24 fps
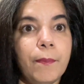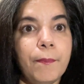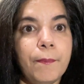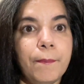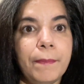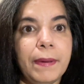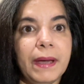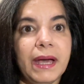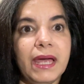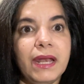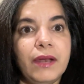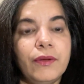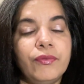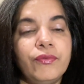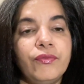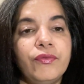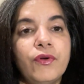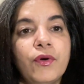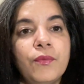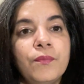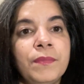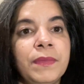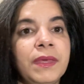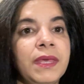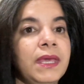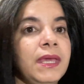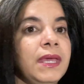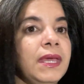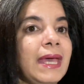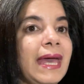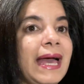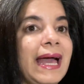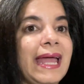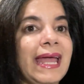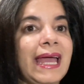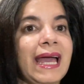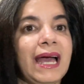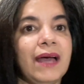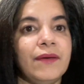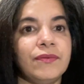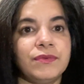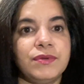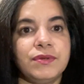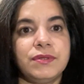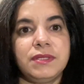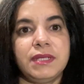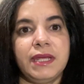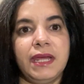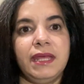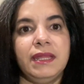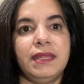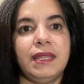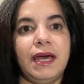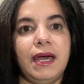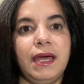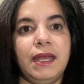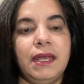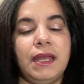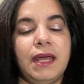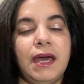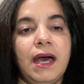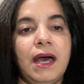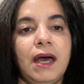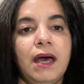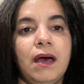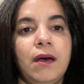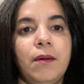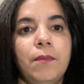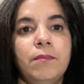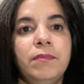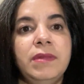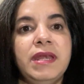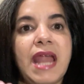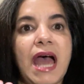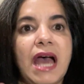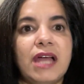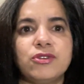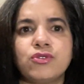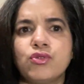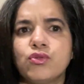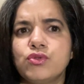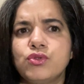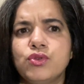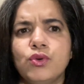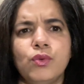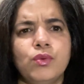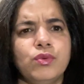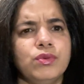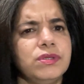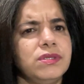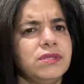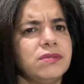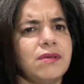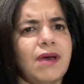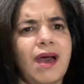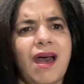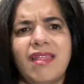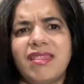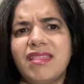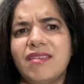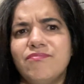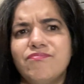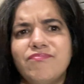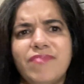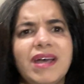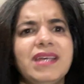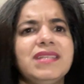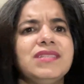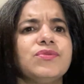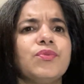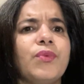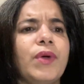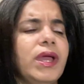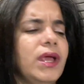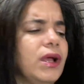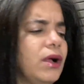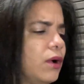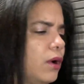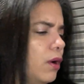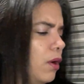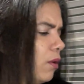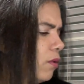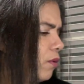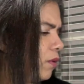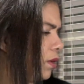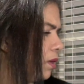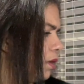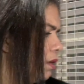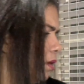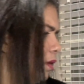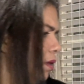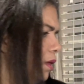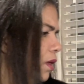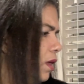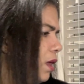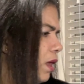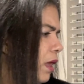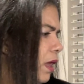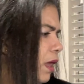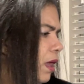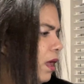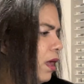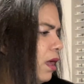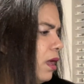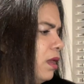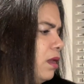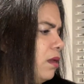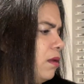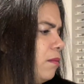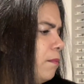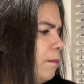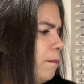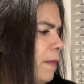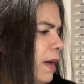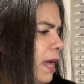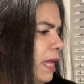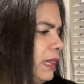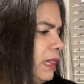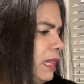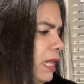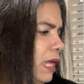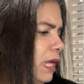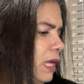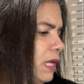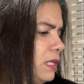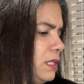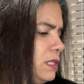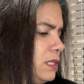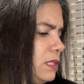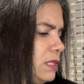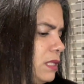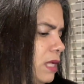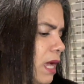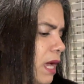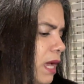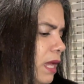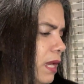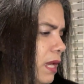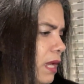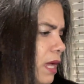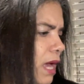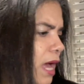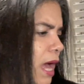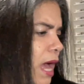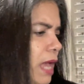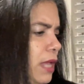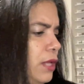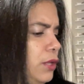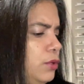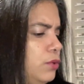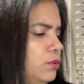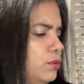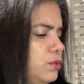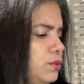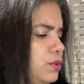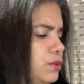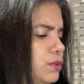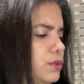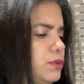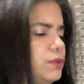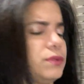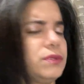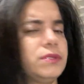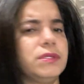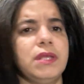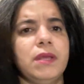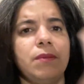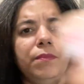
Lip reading: But for me, I have to say that natural tones are the best way of going. And my thing is that I use the